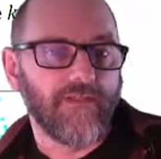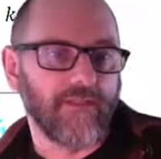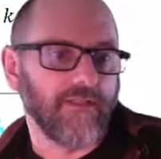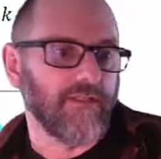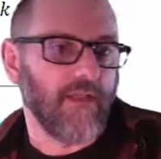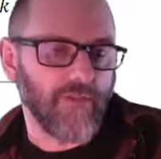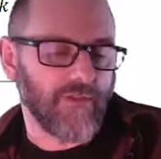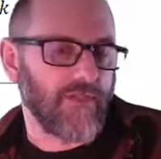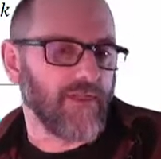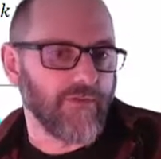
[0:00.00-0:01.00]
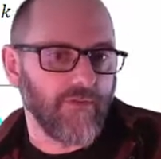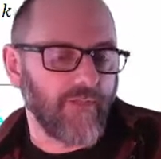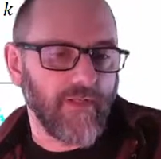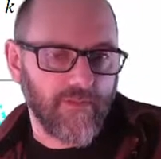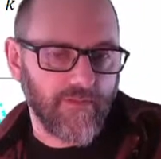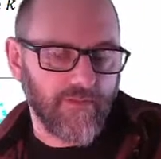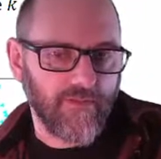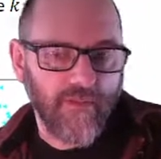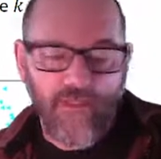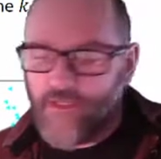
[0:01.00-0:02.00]
to decide which cluster it belongs
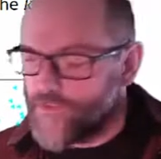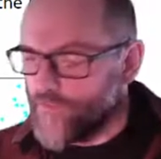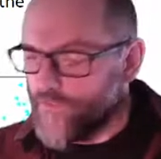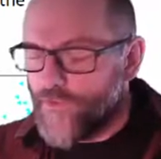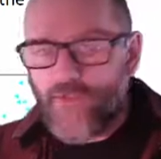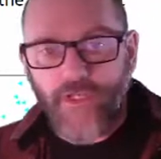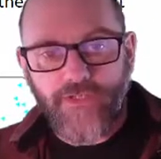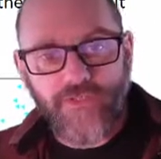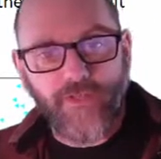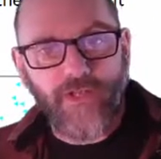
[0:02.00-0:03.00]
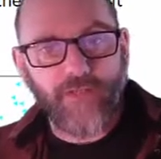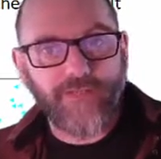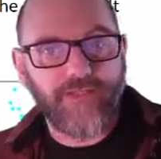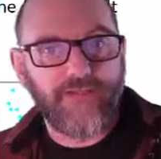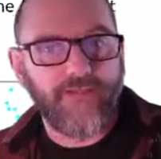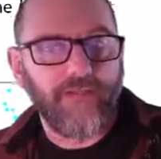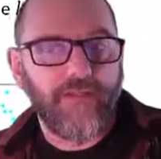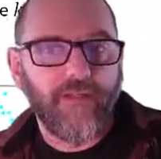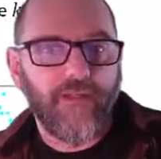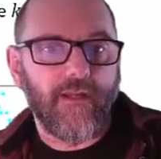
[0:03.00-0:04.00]
to. So if a new customer comes in,